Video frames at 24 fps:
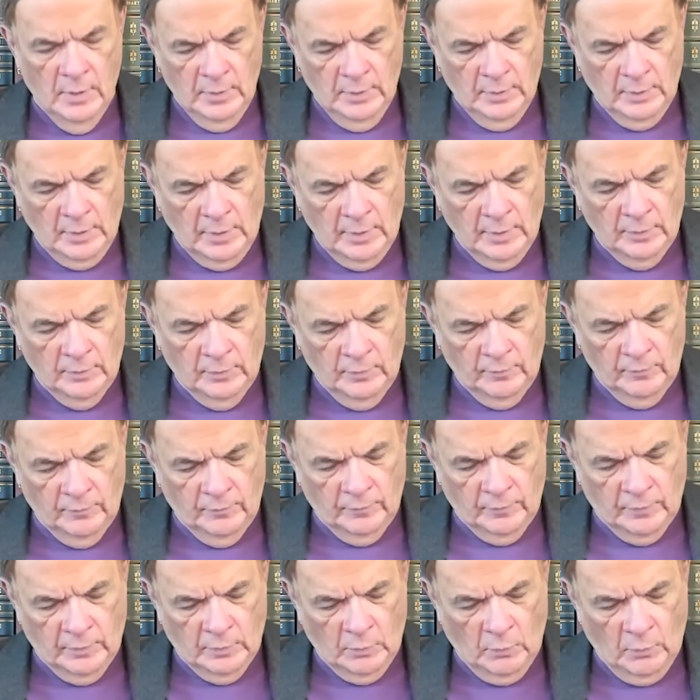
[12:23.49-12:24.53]
kind of
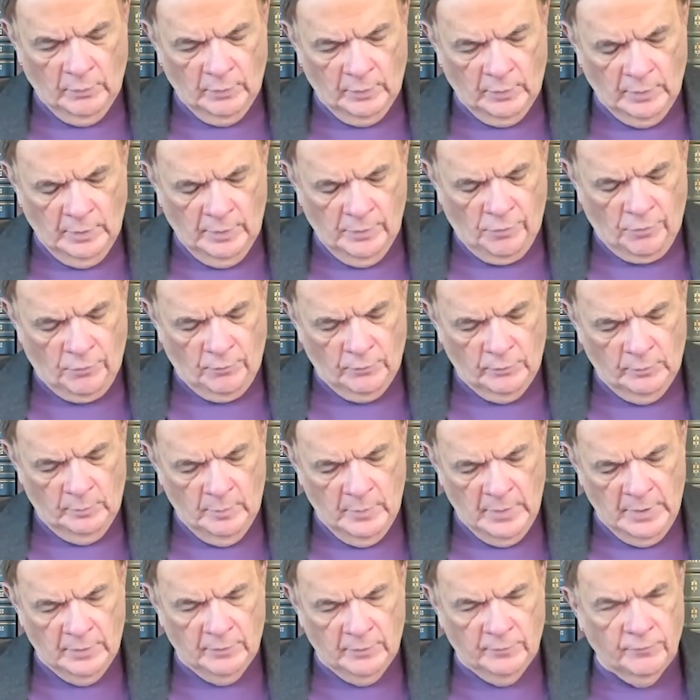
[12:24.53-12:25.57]
horticultural
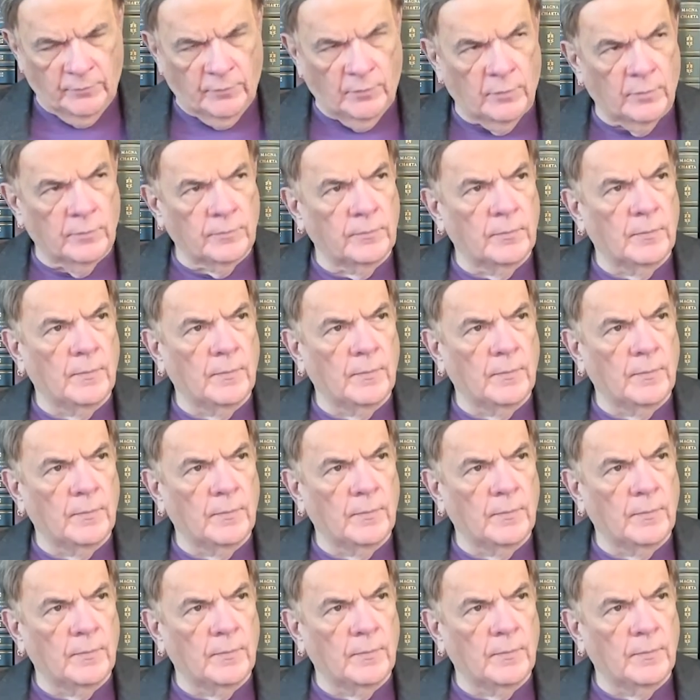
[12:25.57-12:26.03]
metaphor,